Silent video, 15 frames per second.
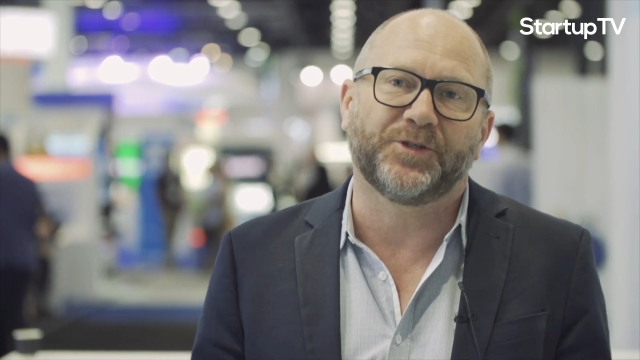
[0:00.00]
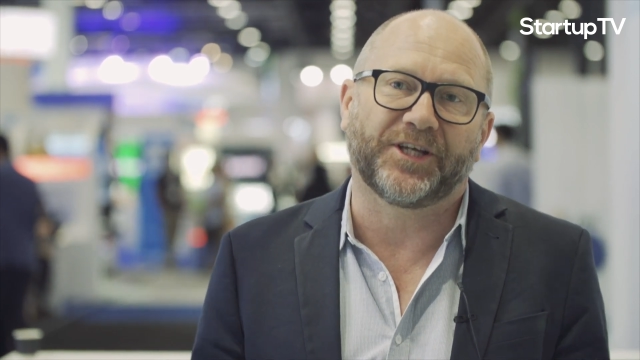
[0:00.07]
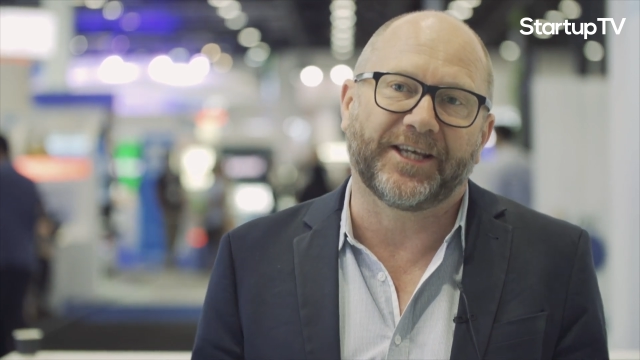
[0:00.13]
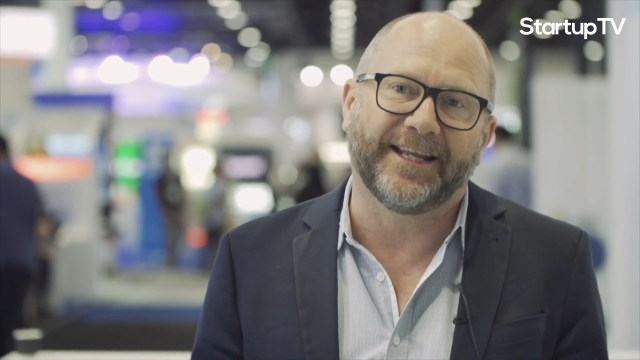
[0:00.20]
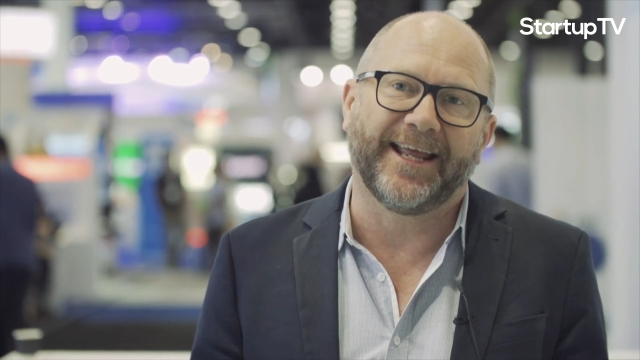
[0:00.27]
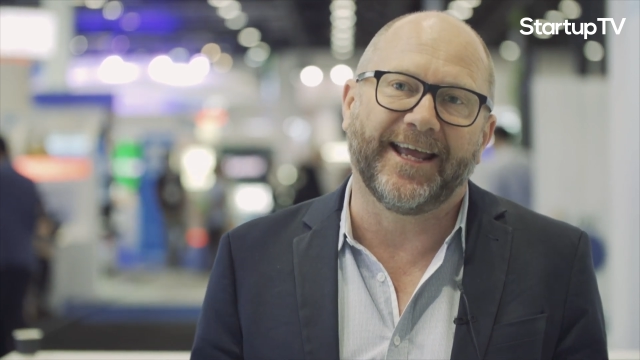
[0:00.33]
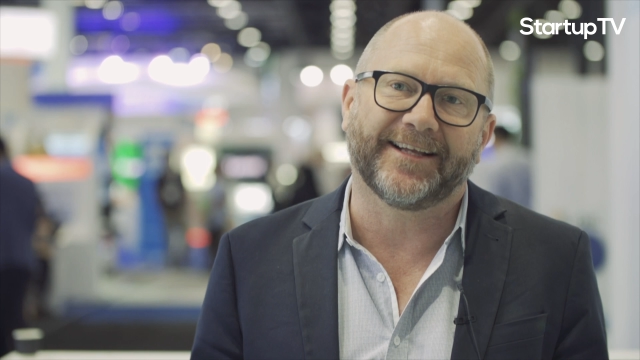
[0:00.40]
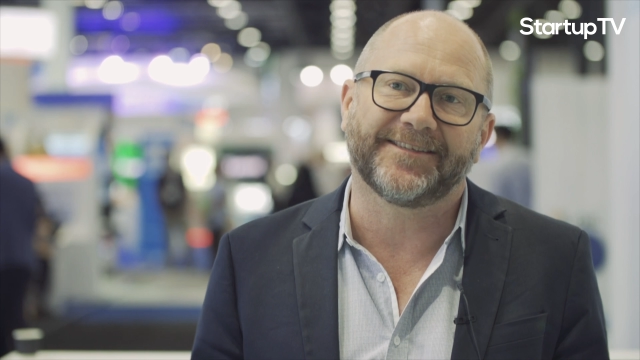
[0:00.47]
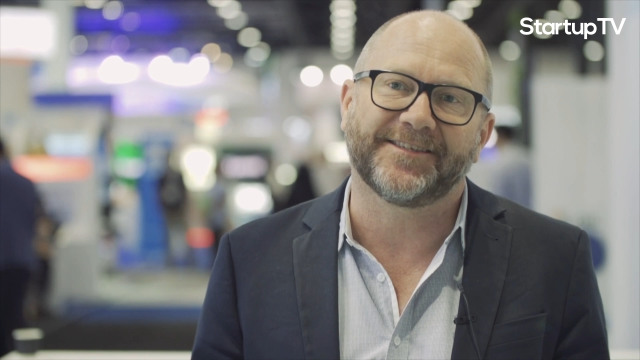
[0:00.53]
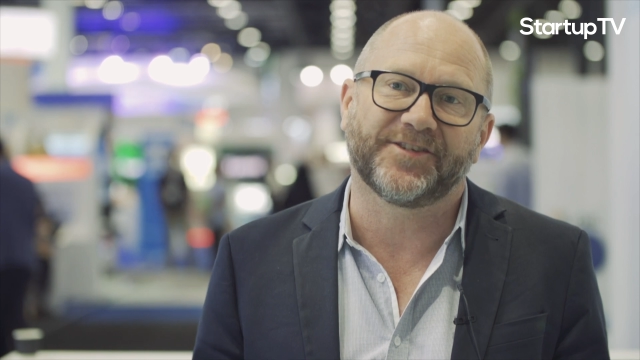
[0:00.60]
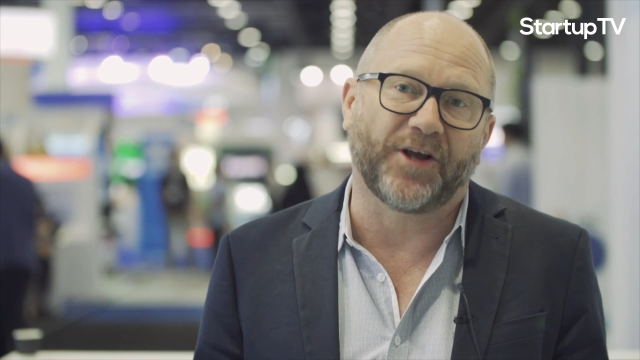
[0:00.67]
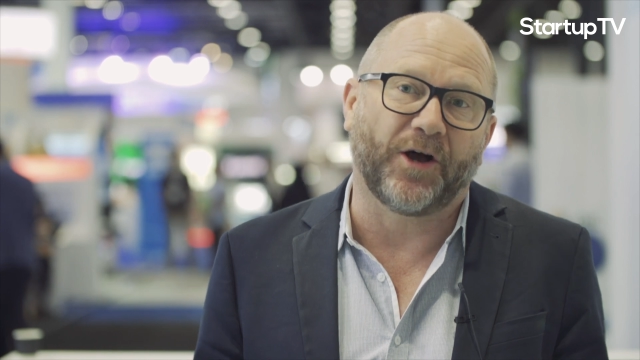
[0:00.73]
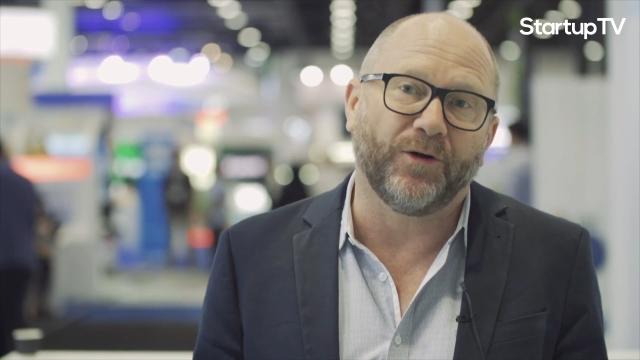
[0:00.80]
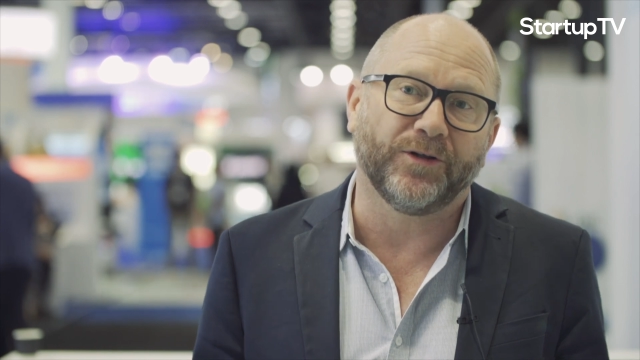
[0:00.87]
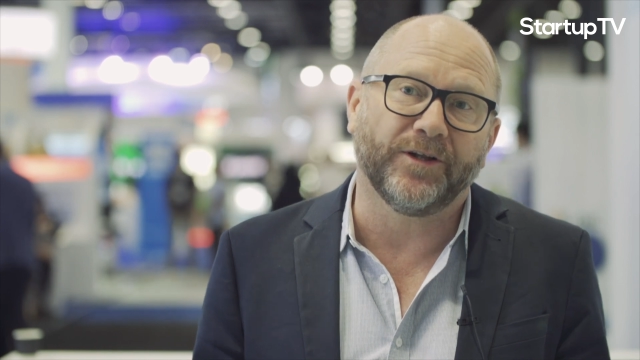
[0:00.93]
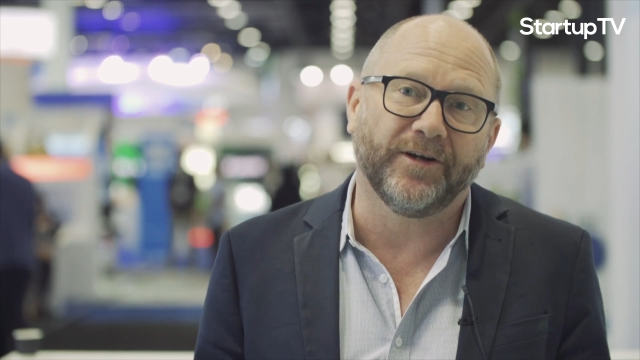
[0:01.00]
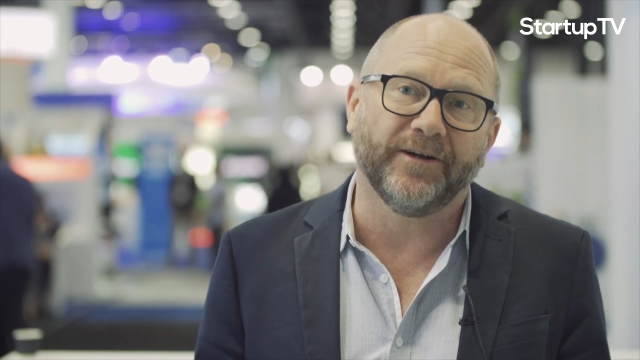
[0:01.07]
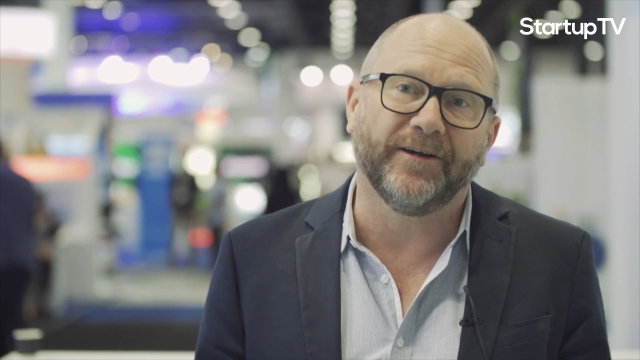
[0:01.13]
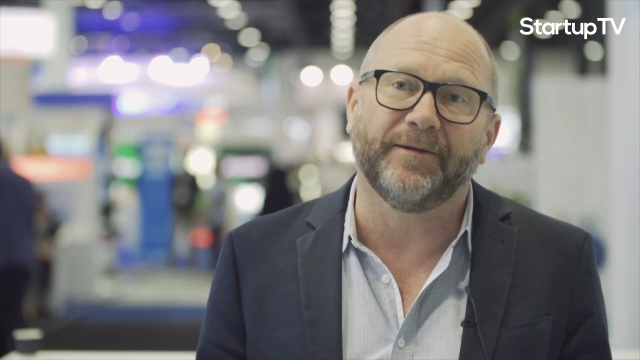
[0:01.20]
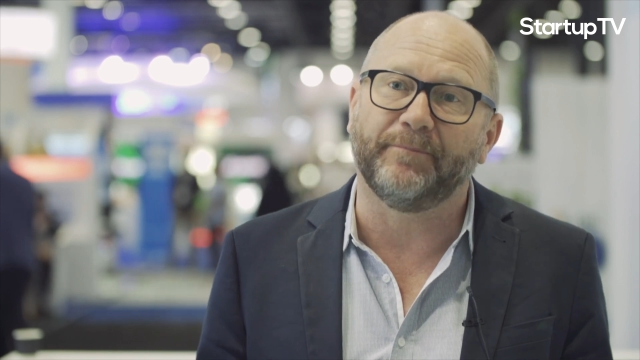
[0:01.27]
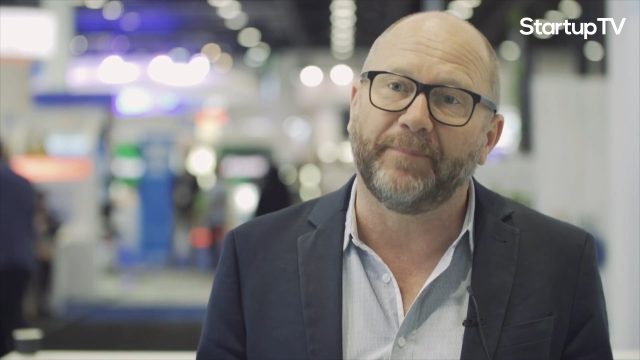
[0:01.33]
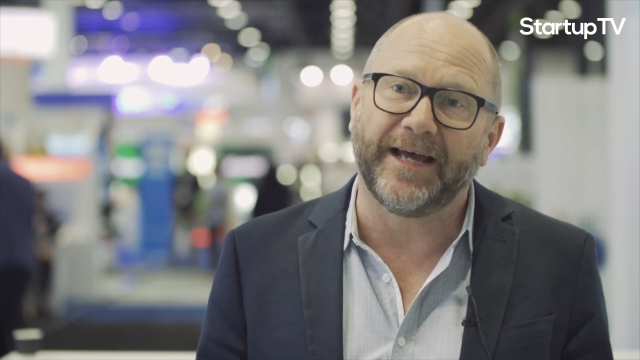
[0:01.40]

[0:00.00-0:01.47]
to connect solar and